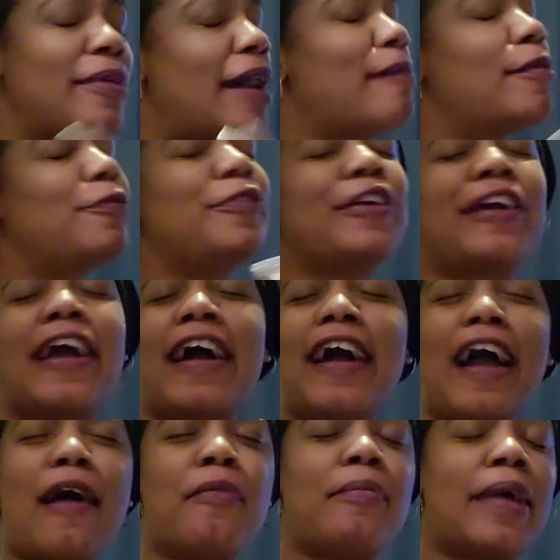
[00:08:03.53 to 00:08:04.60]
I'm going to figure out
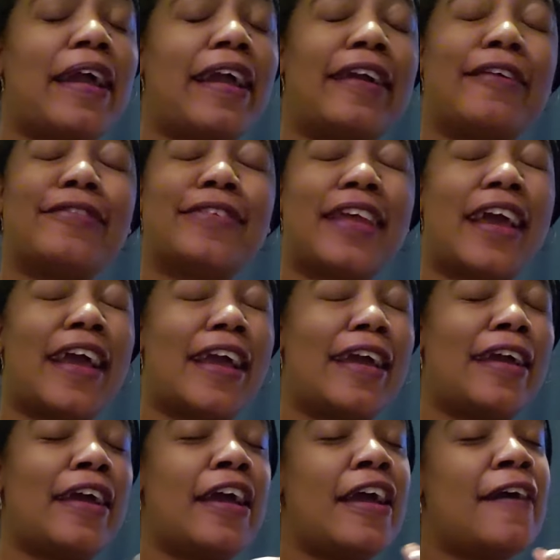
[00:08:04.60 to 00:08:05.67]
how to make
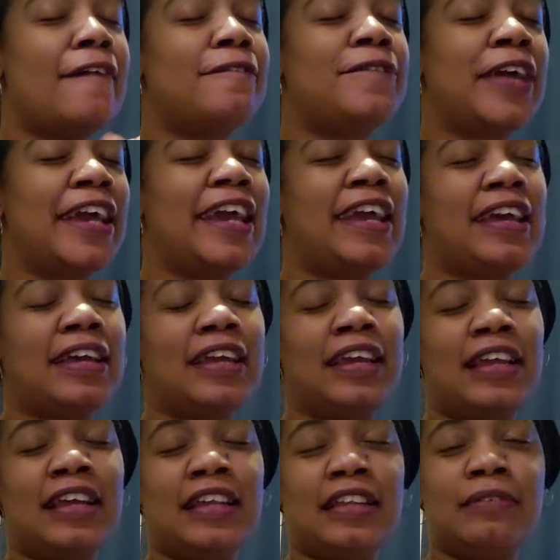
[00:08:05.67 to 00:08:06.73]
everything fit
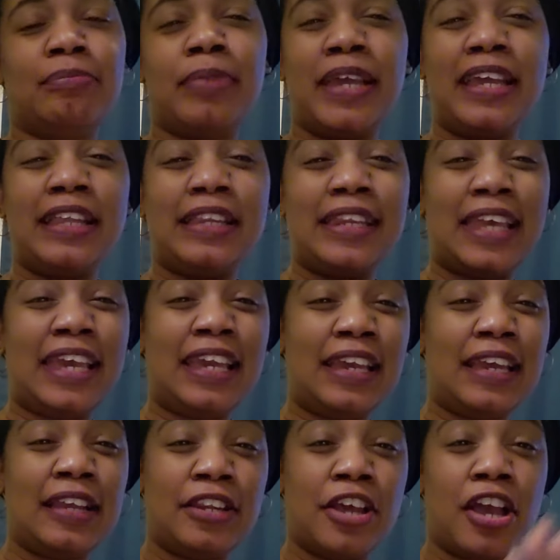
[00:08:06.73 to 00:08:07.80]
and be neat
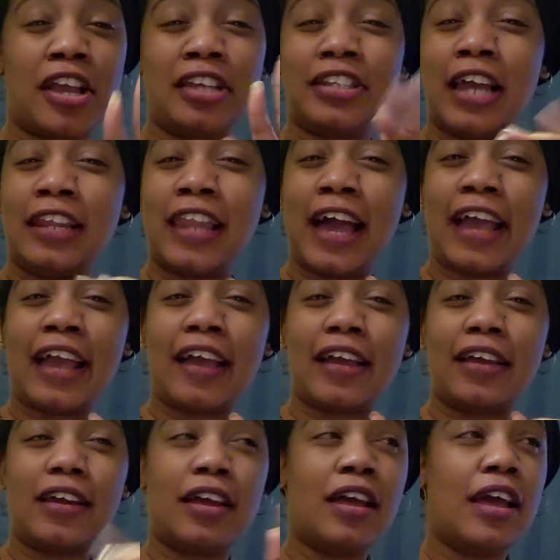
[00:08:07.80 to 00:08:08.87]
in there because I like
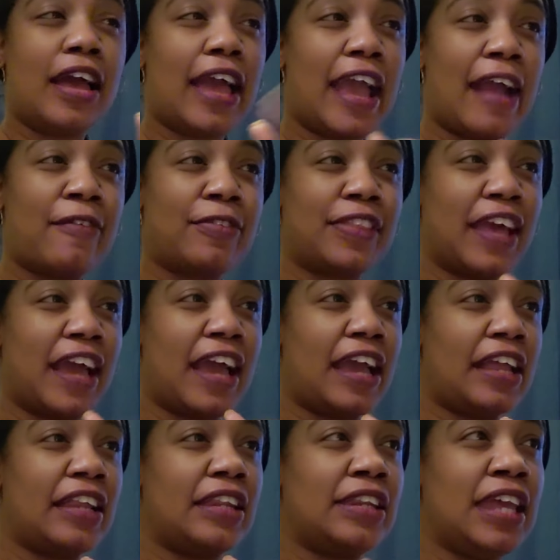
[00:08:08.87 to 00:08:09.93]

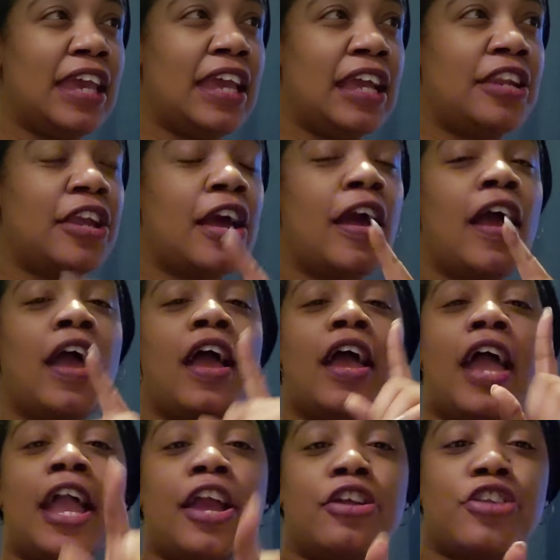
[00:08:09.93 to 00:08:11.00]
everything neat in there.
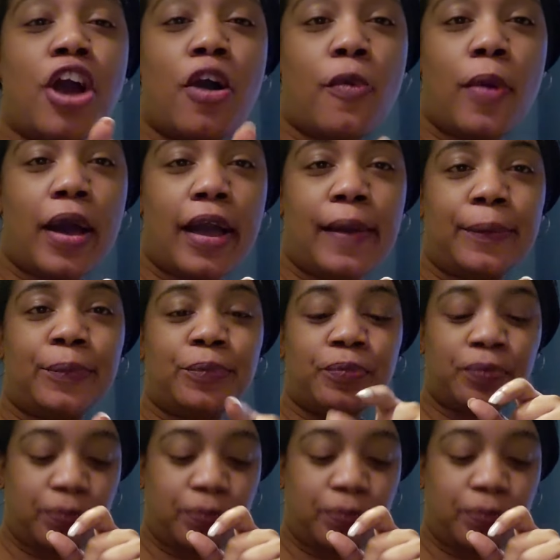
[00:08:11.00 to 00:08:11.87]
And you know what?